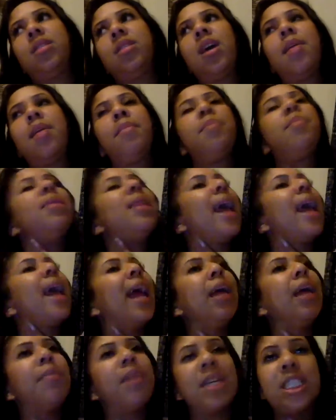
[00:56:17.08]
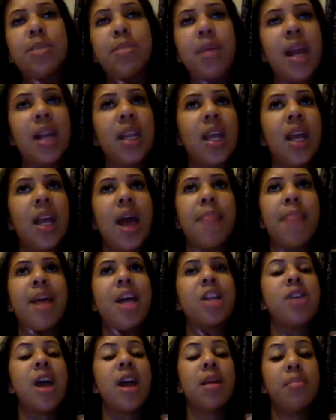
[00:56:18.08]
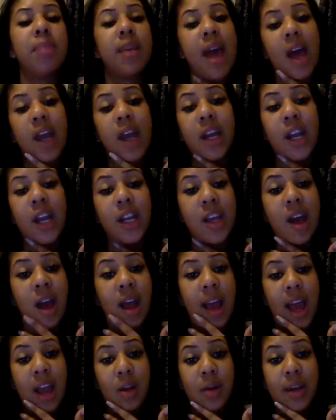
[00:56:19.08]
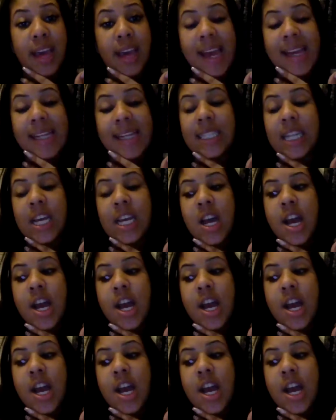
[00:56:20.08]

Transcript: I'm eight months pregnant. I'm not trying to be out here. Y'all ain't got no guests.